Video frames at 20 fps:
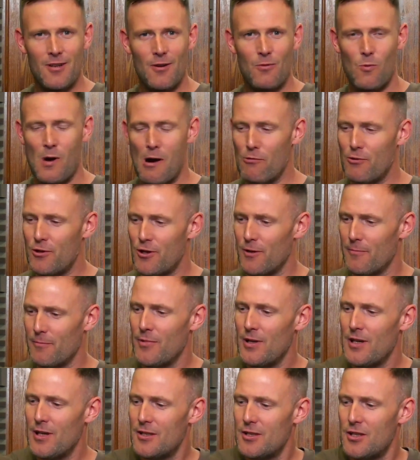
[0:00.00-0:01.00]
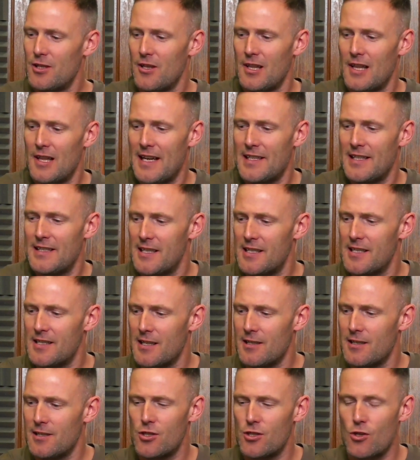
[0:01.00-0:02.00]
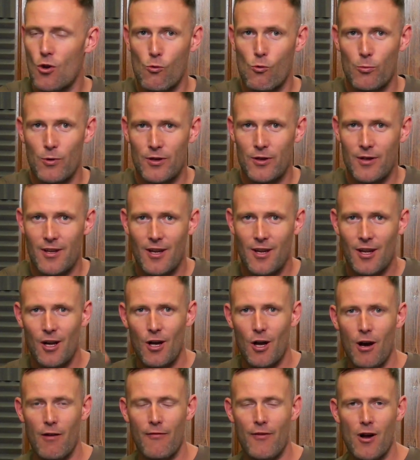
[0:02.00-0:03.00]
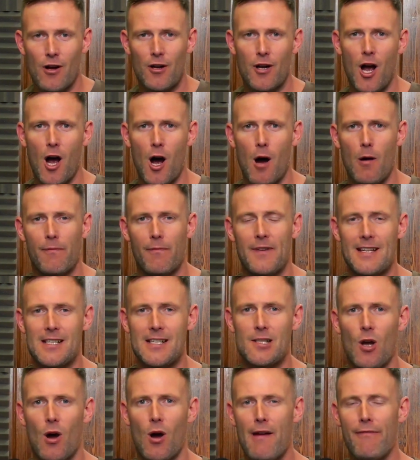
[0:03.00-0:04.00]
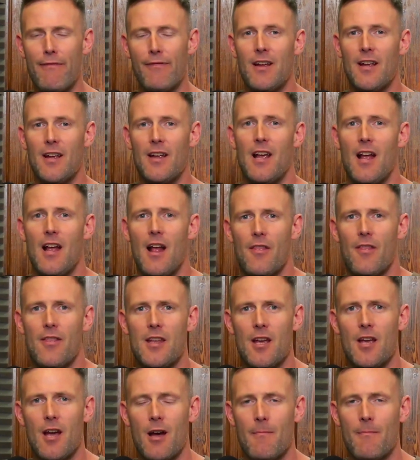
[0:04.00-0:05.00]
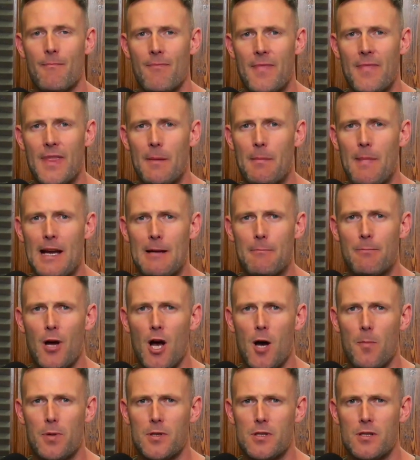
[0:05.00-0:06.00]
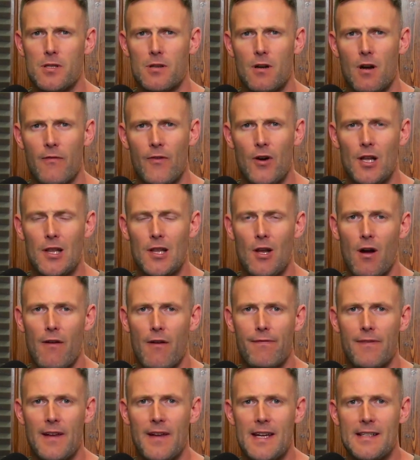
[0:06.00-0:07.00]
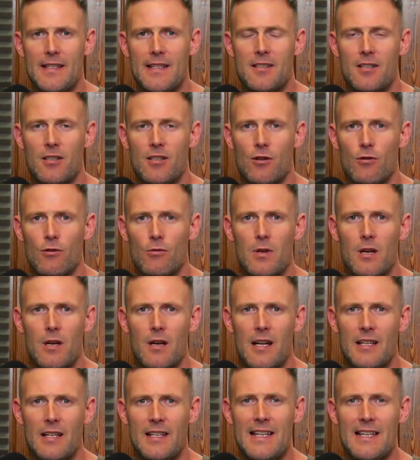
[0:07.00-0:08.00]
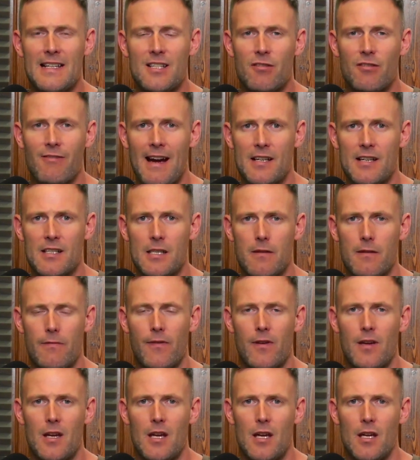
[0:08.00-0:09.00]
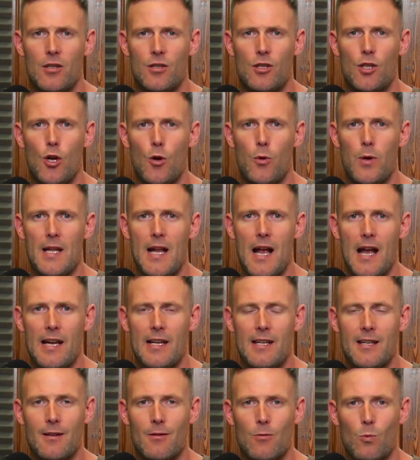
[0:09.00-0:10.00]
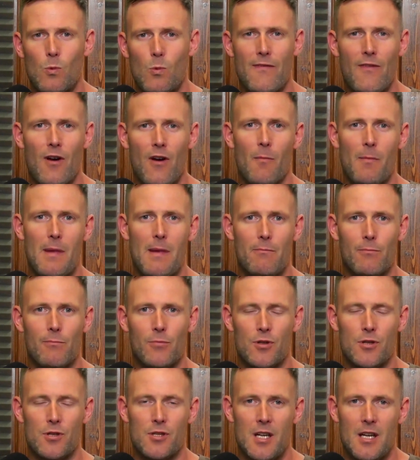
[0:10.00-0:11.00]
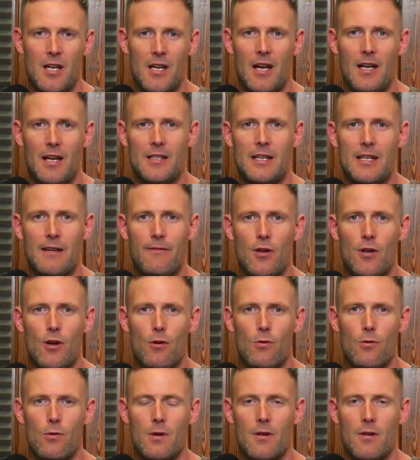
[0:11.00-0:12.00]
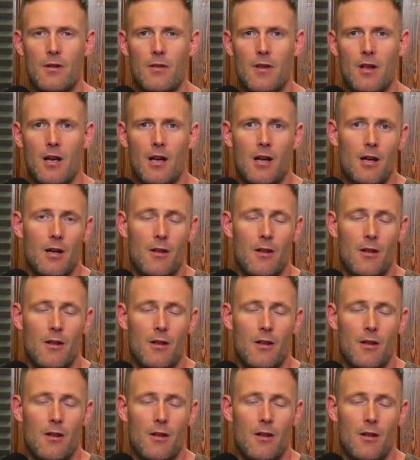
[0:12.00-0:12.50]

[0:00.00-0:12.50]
Welcome to the latest instalment of our CarpFix Live. The main purpose of our live feed is to do an interactive Q&A with our members and give you, the